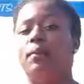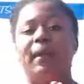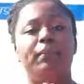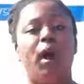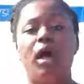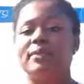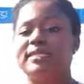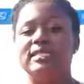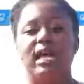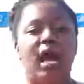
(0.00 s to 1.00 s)
or my palm
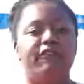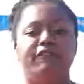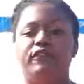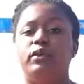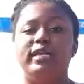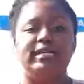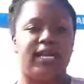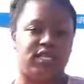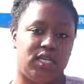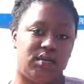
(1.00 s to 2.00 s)
is not fully
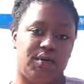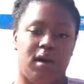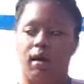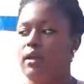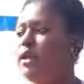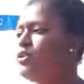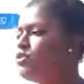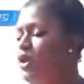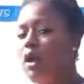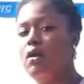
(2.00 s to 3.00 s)
touching the ball.
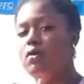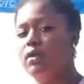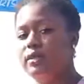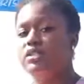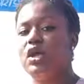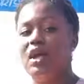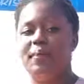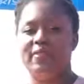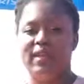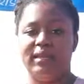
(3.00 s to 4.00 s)
So let's talk
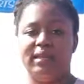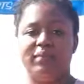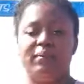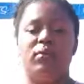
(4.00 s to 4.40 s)
about that a little bit